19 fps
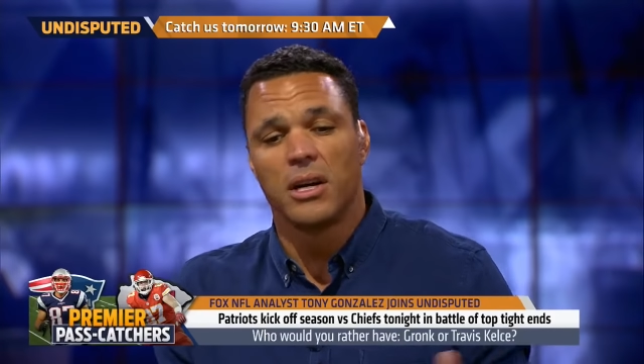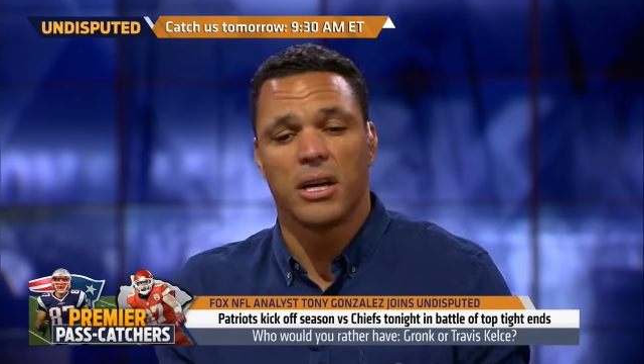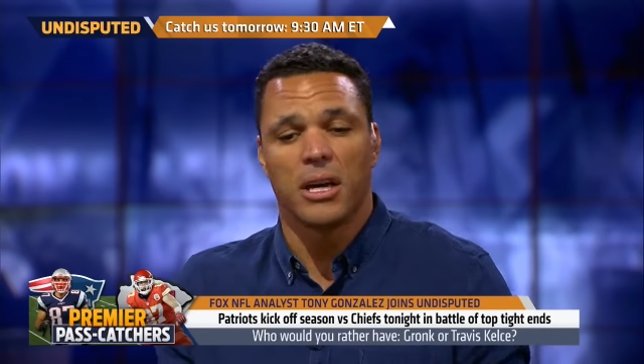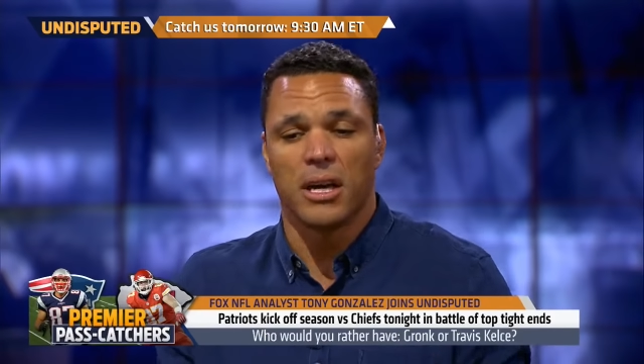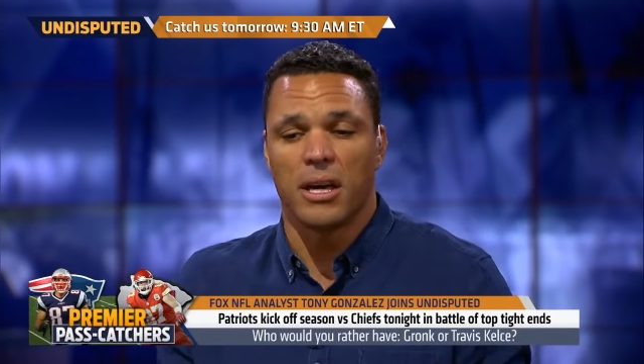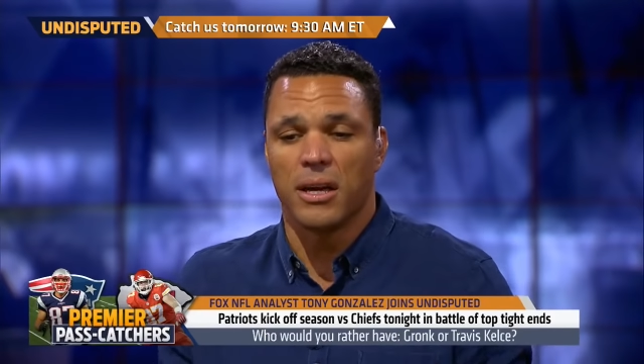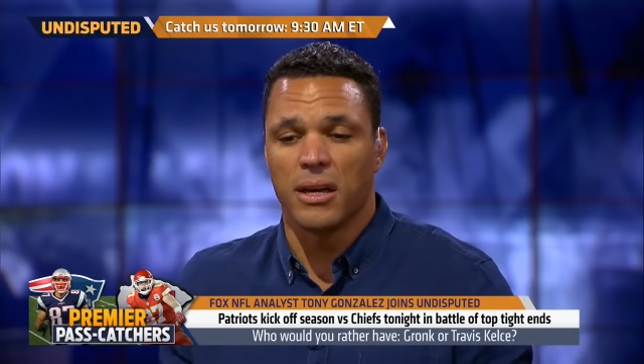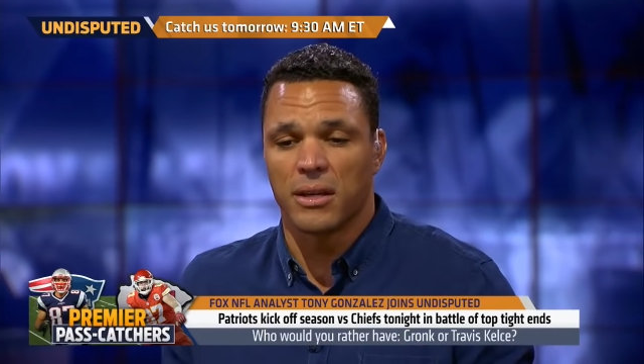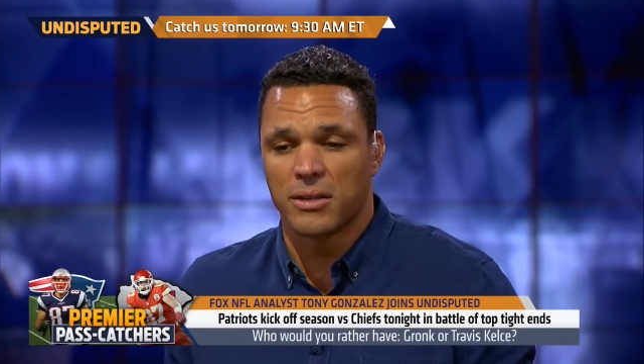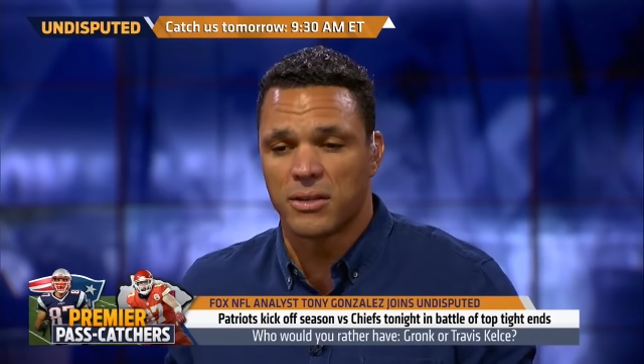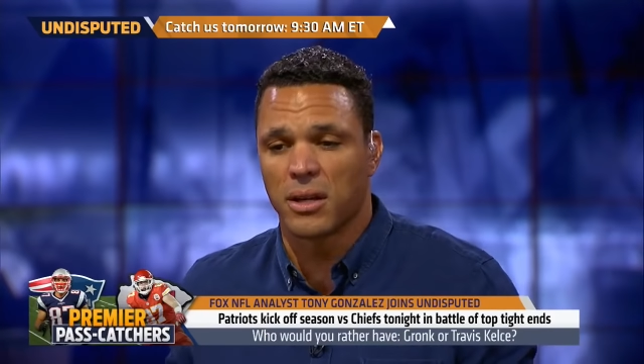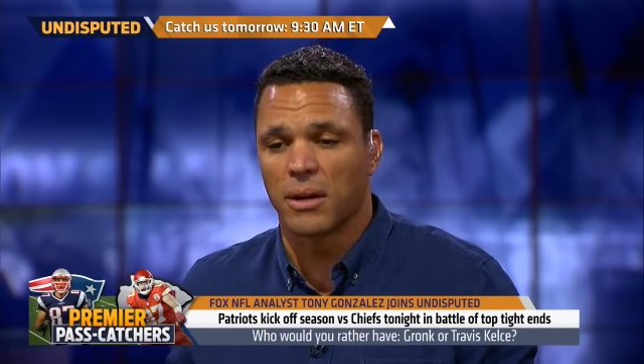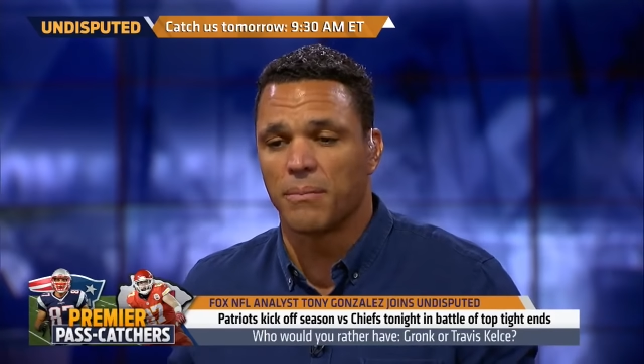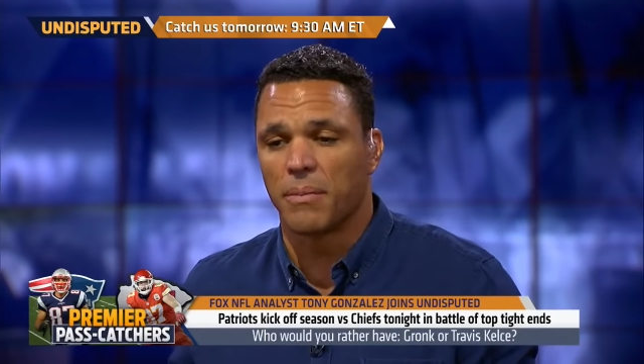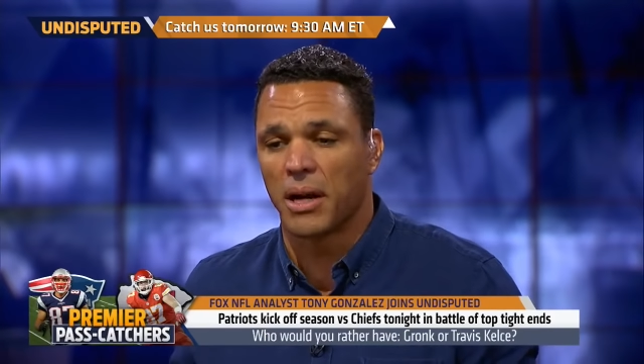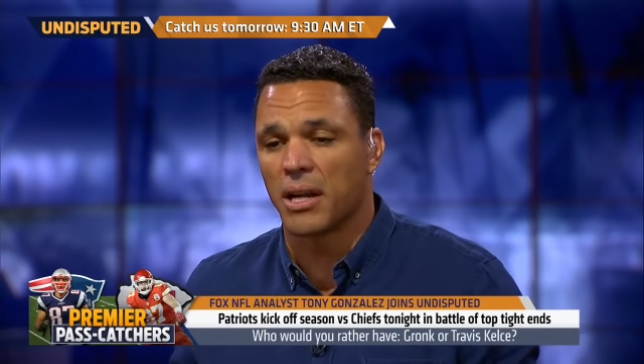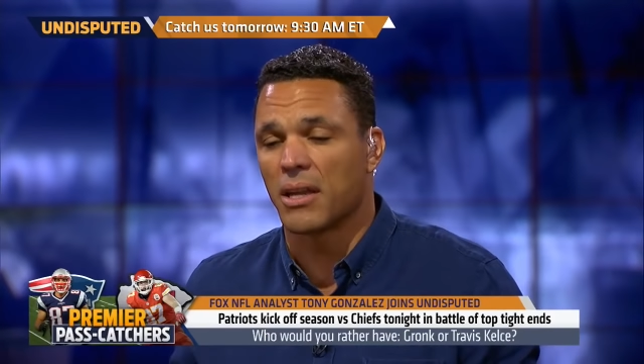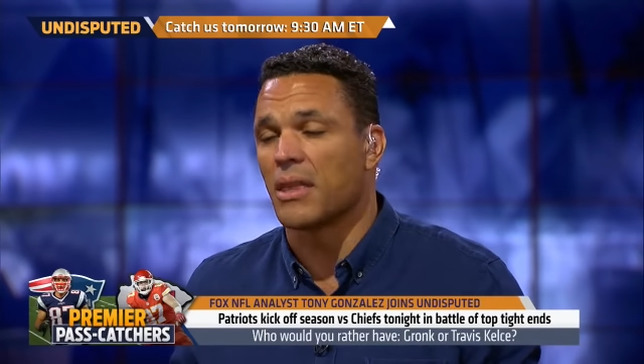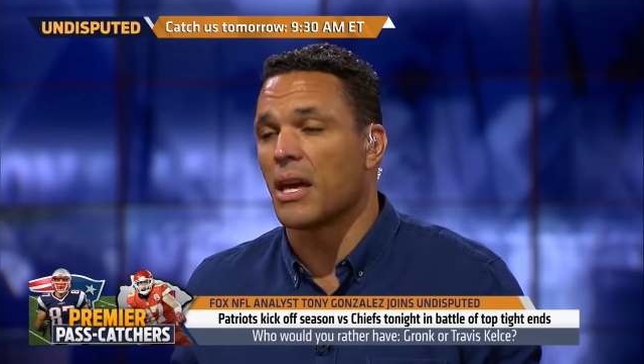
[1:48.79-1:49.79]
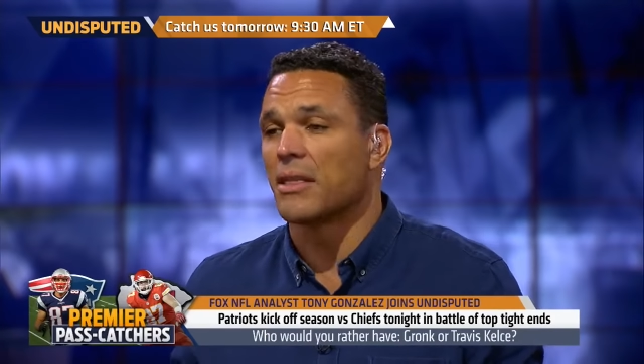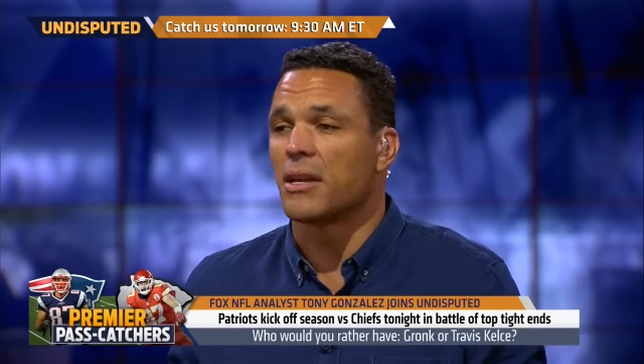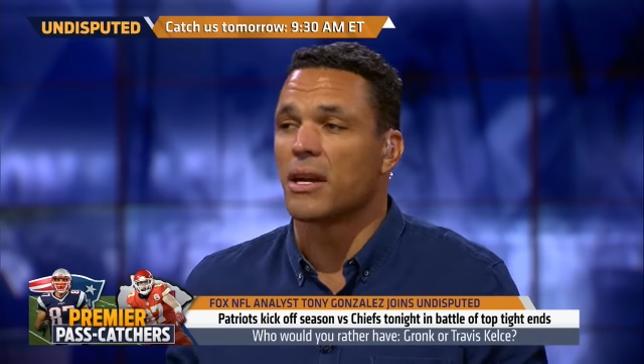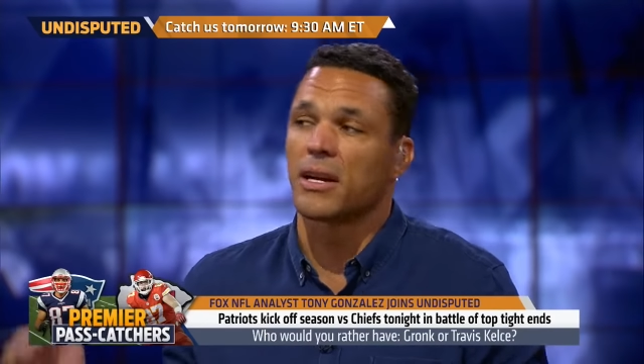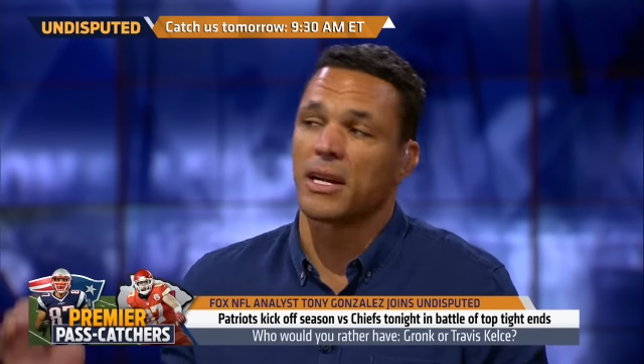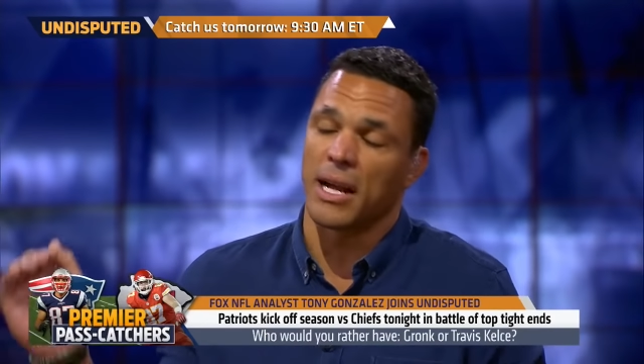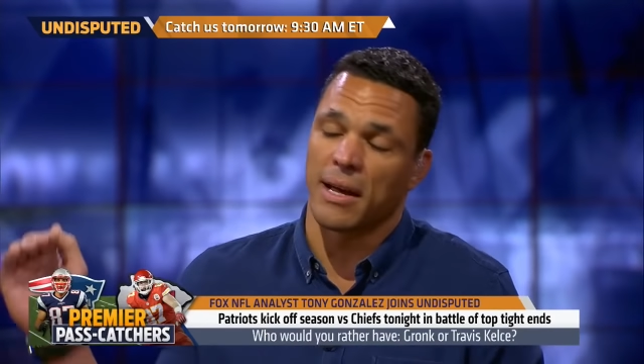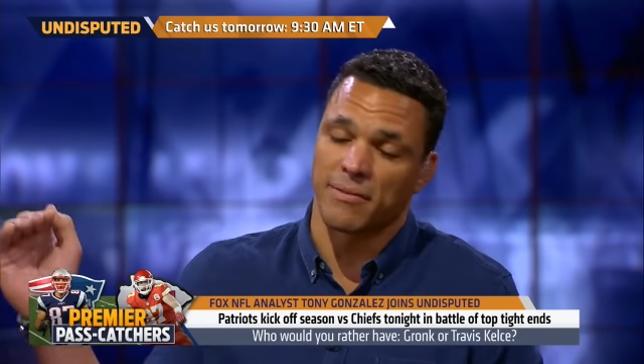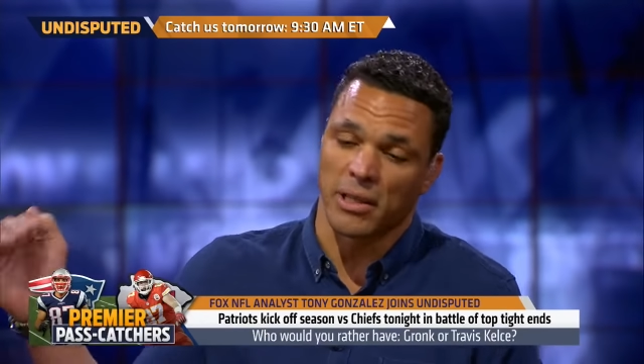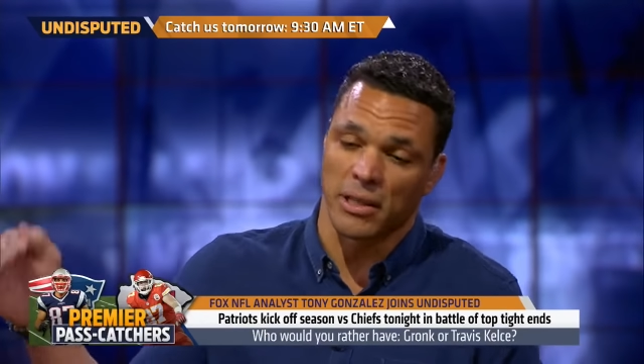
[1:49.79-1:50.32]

he is somebody that they're going to have